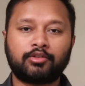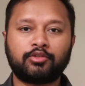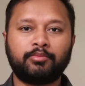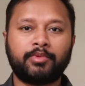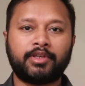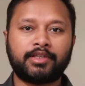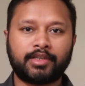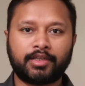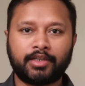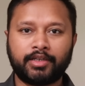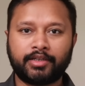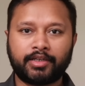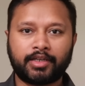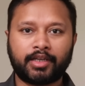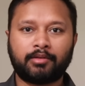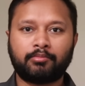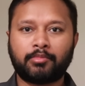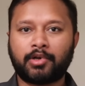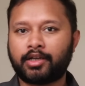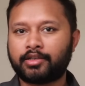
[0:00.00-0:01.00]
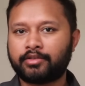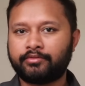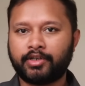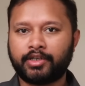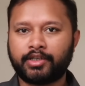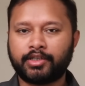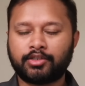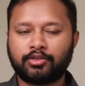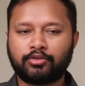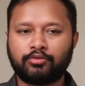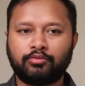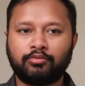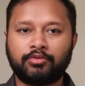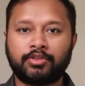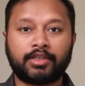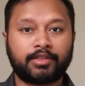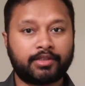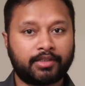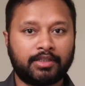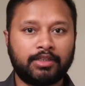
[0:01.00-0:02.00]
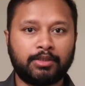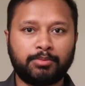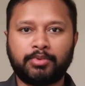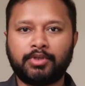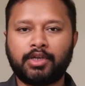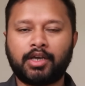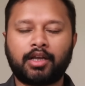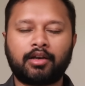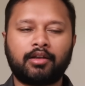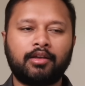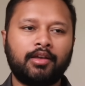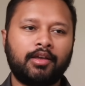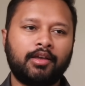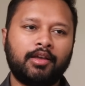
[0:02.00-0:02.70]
So basically 10 marks weightage to just EPR.